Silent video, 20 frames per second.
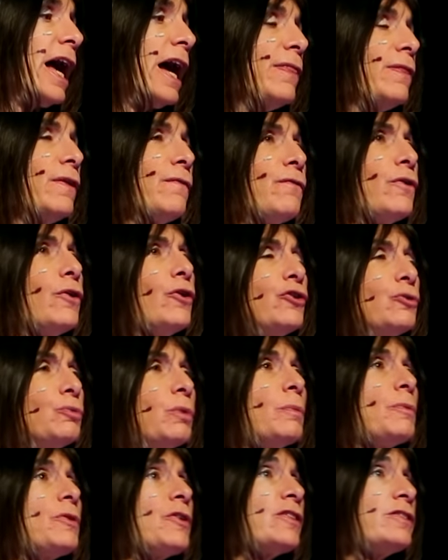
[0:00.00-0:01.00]
And the first
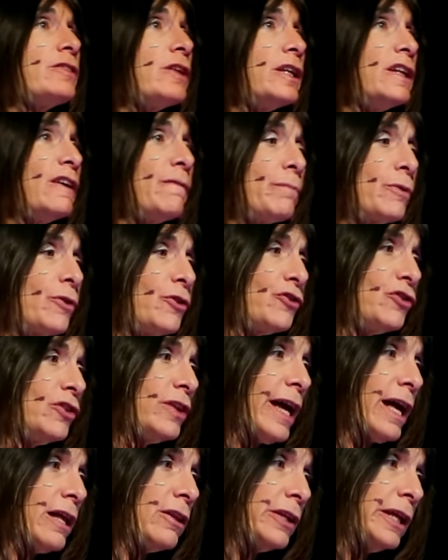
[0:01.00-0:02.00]
one was a study of
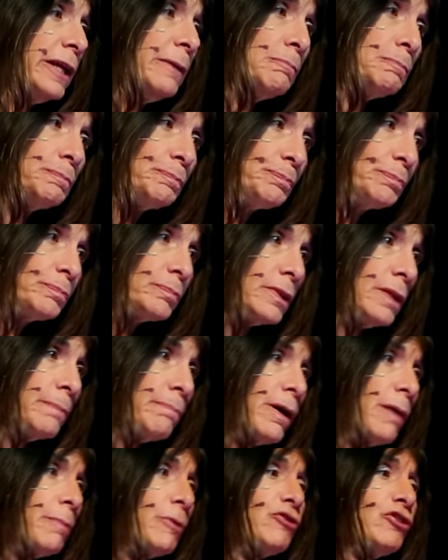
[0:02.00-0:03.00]
personality,
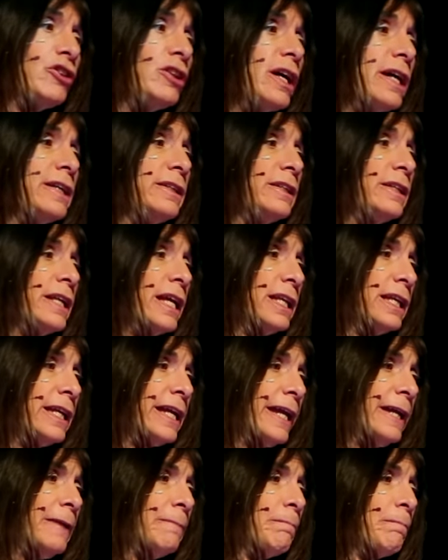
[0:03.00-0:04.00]
published in
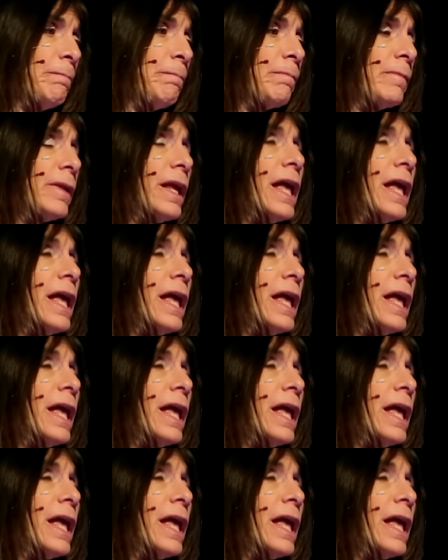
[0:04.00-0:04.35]
1988.